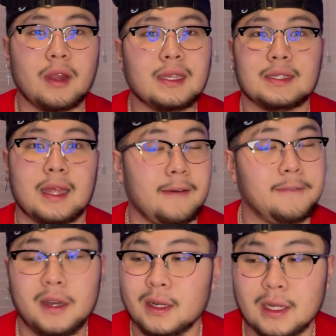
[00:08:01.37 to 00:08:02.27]
crazy and have
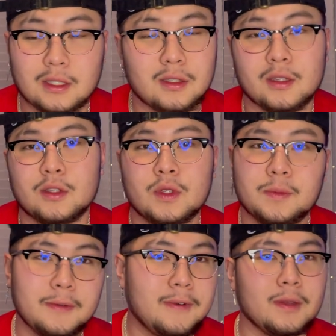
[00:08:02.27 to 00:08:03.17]
fun, because, you know, the
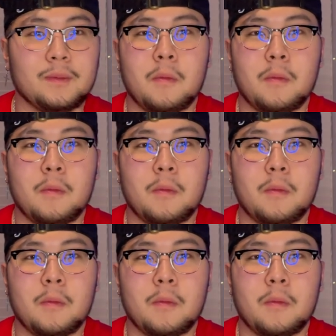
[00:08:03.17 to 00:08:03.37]
Switch be fun.